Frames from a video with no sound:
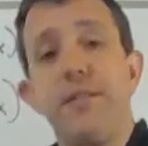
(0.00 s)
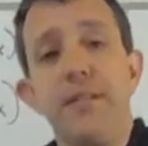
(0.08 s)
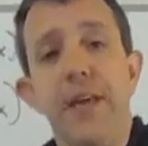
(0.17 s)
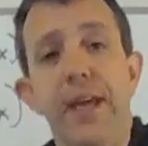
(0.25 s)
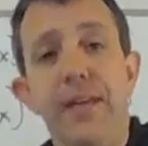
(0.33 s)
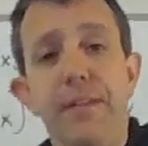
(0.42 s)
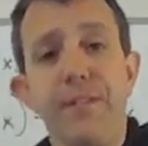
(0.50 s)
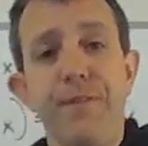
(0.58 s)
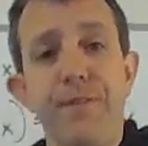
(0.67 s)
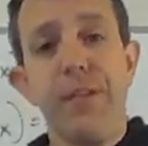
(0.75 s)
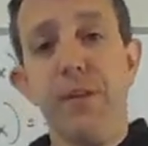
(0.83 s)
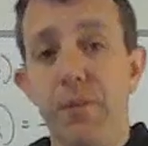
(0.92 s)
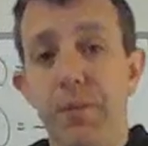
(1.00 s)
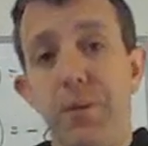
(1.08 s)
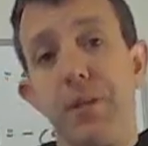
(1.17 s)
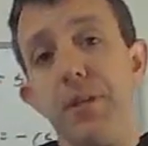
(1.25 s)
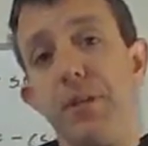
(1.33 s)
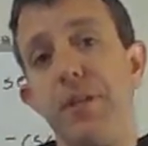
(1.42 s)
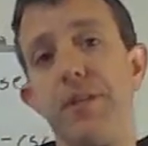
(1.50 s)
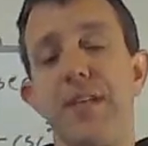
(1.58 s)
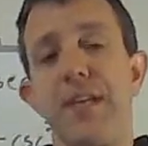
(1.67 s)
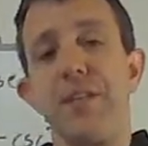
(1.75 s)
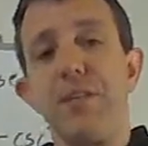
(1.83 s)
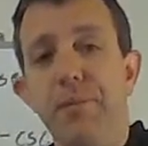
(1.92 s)
Today in this video we're going to look at
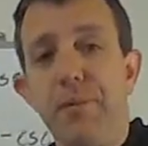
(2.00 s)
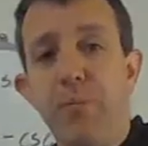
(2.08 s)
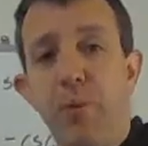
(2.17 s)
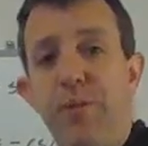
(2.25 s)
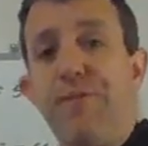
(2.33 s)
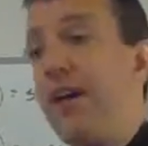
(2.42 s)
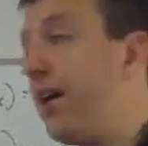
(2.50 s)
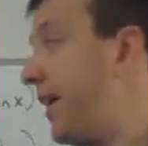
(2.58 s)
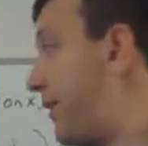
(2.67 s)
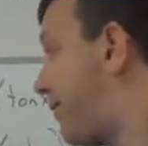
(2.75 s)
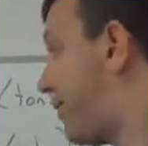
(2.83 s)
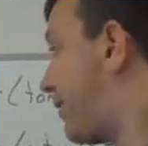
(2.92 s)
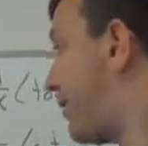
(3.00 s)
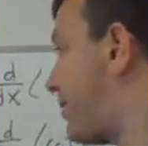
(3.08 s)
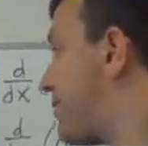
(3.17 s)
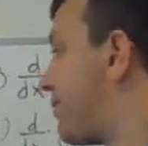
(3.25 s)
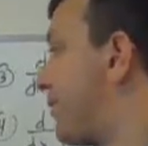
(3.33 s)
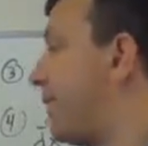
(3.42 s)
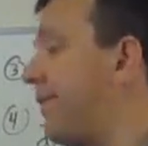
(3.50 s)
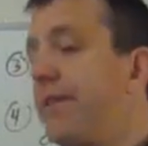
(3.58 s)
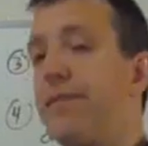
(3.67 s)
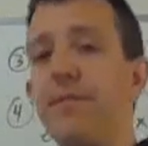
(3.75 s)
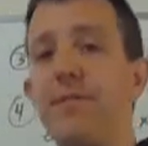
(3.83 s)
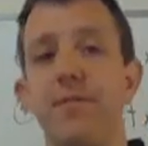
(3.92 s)
section 3.5,
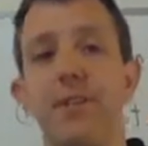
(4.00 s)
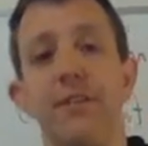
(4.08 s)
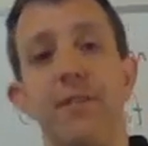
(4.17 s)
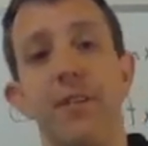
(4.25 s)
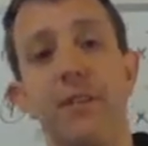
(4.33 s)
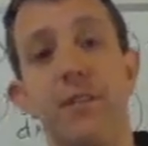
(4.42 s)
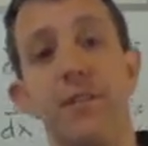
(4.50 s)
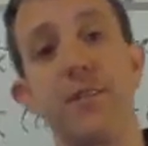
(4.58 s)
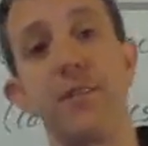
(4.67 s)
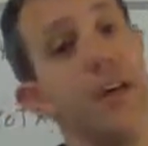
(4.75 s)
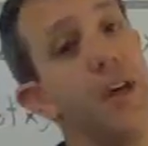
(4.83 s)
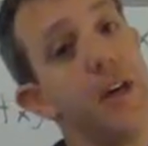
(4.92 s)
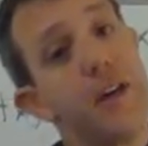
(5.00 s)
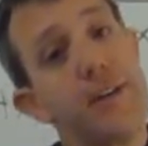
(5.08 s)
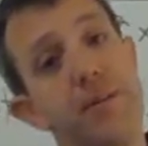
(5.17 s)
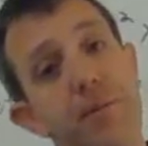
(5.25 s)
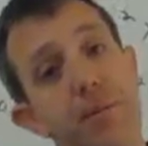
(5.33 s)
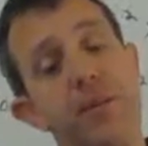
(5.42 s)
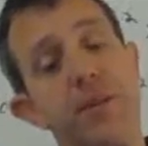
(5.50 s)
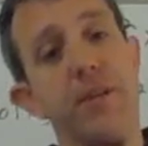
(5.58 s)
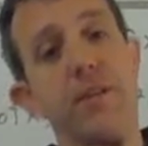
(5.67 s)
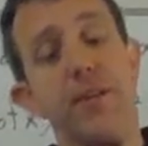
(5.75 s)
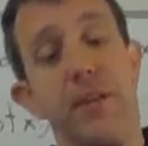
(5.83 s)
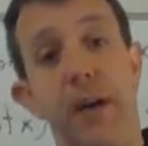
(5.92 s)
derivatives and trig functions. So we're just
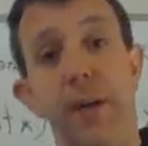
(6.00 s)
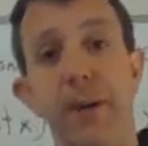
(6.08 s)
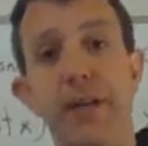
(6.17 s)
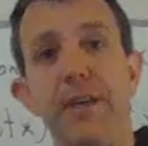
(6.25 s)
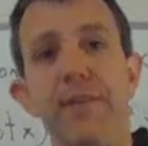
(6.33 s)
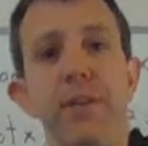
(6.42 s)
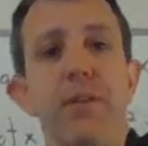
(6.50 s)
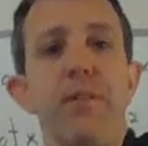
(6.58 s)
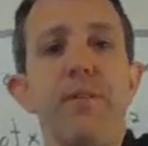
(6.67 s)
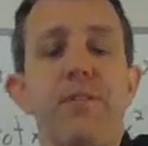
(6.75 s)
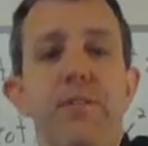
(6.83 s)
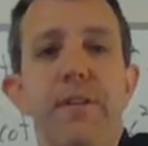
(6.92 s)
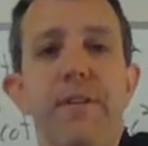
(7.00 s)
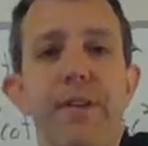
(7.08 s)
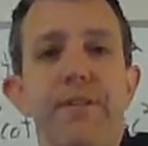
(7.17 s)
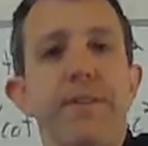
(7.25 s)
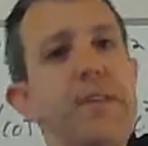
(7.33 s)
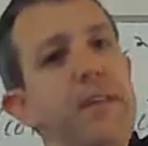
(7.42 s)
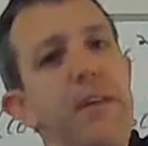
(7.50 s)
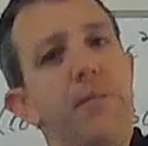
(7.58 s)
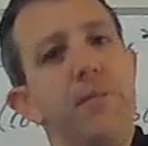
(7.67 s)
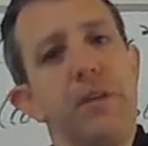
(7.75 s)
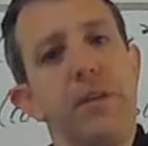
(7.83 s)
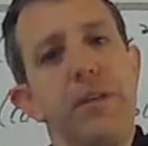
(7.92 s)
going to start out by giving you the derivatives and
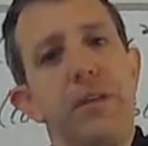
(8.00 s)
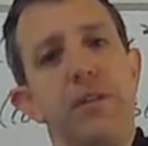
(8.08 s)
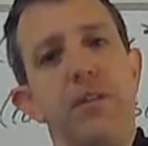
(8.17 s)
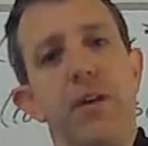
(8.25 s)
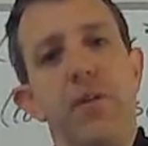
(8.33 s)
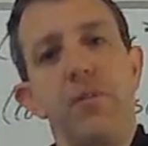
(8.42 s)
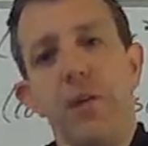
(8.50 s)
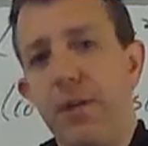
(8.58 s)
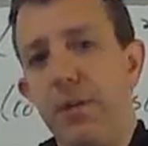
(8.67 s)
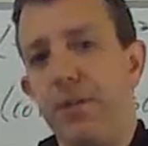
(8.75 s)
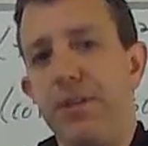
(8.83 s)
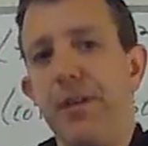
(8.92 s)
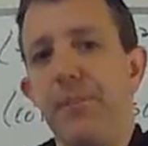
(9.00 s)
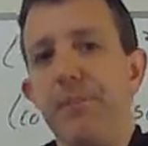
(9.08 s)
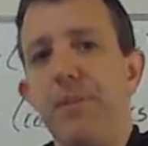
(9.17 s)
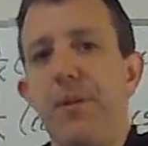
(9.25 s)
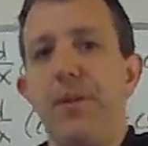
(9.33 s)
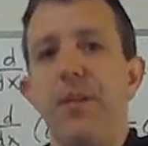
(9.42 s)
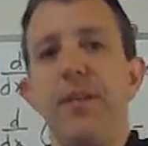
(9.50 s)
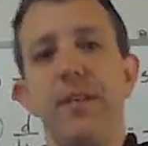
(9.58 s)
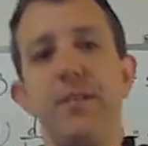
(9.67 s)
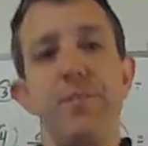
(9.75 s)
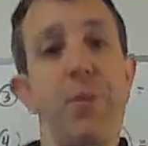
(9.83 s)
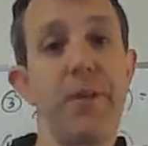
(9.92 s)
then we're going to start working with them and
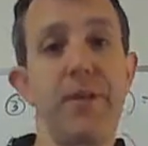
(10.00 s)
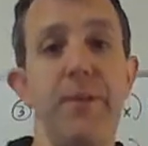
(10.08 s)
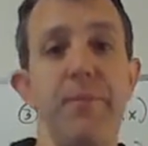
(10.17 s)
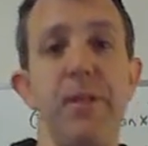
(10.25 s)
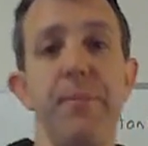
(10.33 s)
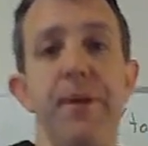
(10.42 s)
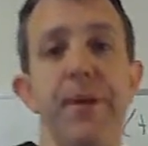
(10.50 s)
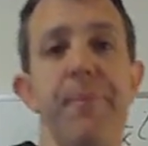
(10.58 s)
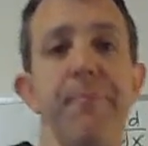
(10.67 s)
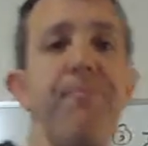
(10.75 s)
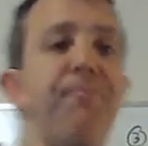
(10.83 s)
exploring them a little bit.